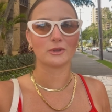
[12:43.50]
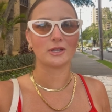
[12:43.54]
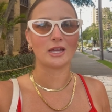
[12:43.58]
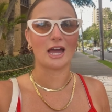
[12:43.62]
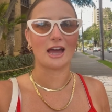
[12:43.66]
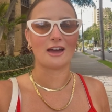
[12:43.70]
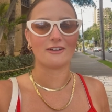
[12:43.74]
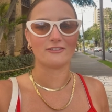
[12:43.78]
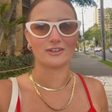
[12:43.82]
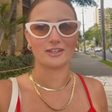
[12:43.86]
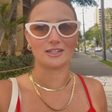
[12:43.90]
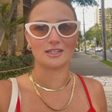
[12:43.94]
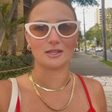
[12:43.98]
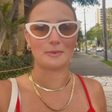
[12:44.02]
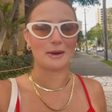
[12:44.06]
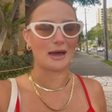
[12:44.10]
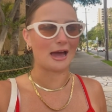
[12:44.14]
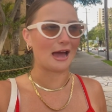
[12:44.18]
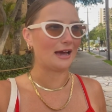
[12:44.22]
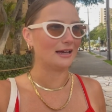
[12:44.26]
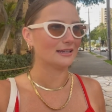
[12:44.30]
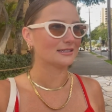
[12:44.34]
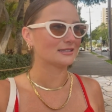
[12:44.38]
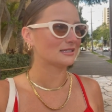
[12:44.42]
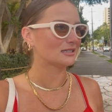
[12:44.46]
have in the
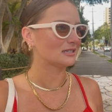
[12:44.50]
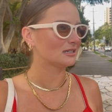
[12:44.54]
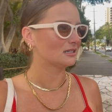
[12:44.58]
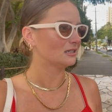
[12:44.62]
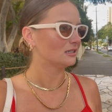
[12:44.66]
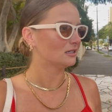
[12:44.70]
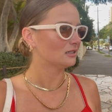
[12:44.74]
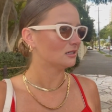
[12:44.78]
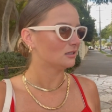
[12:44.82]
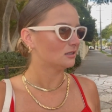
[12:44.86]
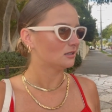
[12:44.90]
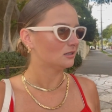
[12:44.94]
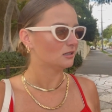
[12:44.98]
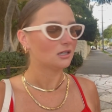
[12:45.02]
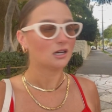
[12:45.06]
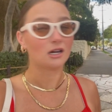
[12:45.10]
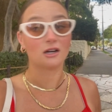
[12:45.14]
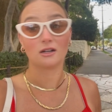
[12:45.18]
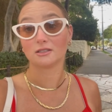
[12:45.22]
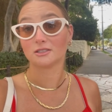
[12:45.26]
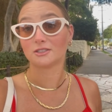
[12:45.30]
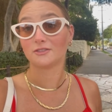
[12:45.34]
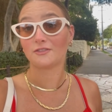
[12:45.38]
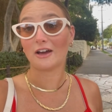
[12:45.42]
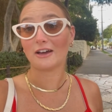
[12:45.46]
past. 5.06.
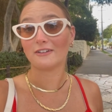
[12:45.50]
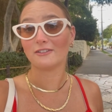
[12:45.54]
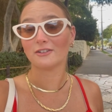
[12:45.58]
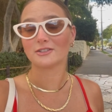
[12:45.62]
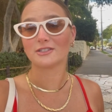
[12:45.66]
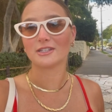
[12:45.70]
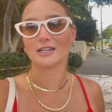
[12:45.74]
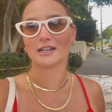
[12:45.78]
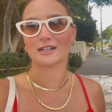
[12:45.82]
Oh, it's 5.06, so